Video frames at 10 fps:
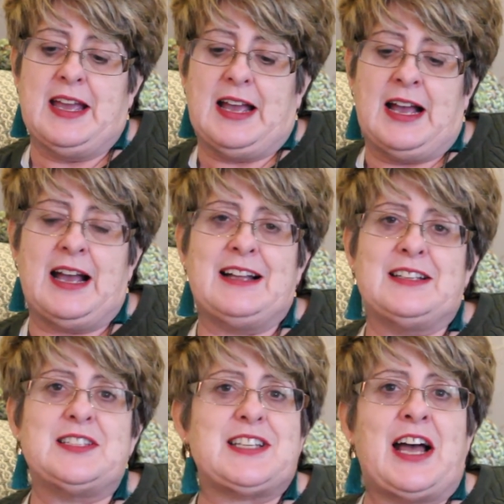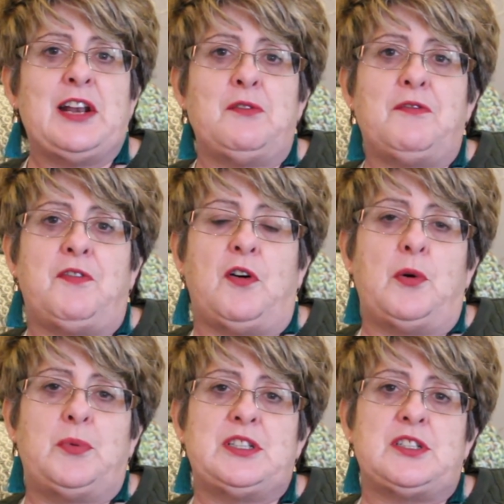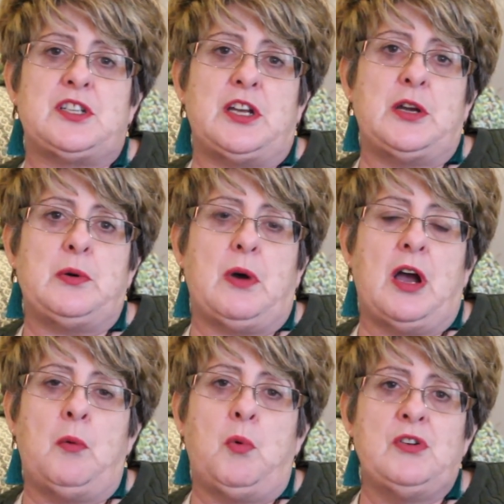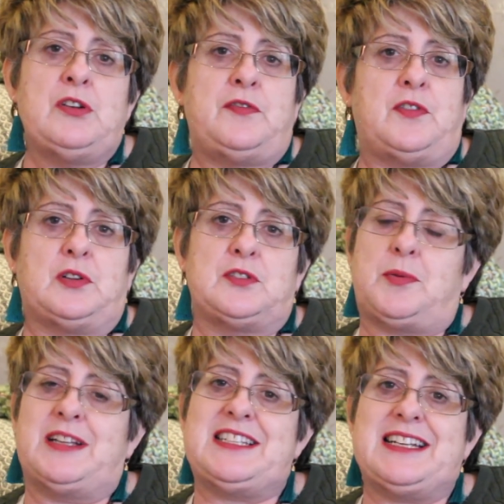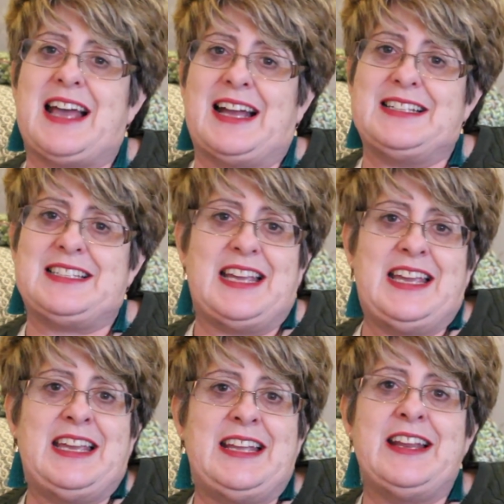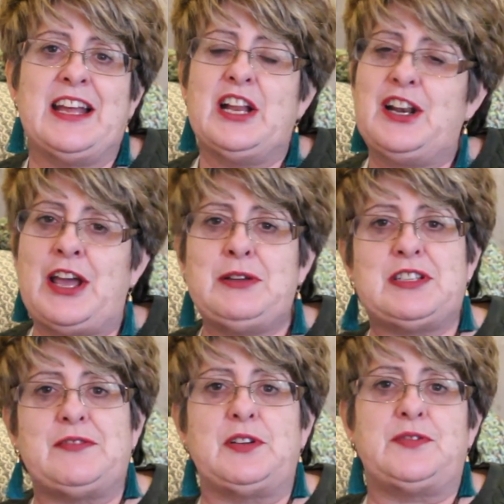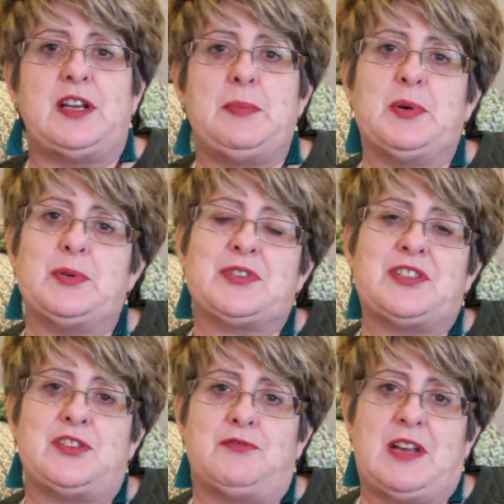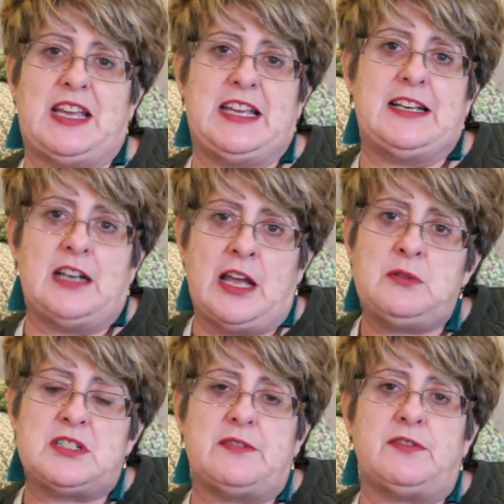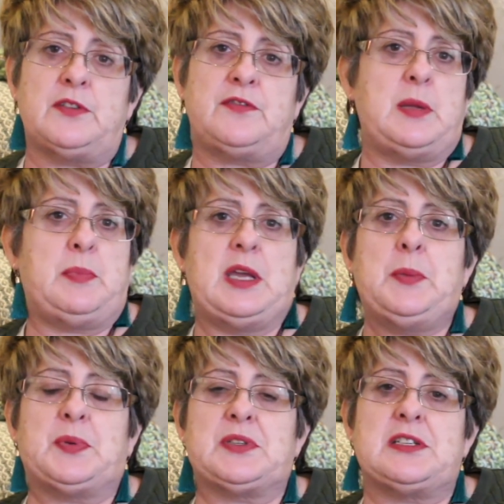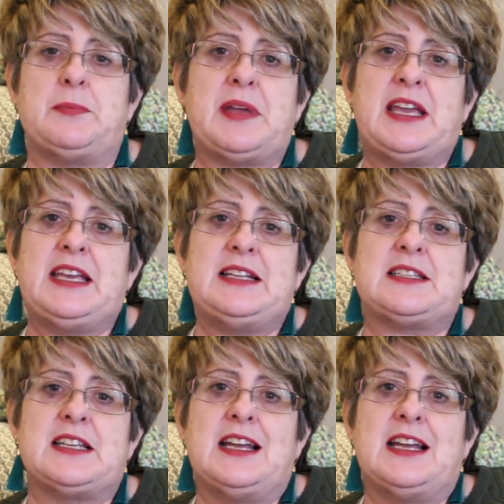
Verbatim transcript: and I look forward to a wonderful 2019. Loads of lovely books to read, loads of lovely people to meet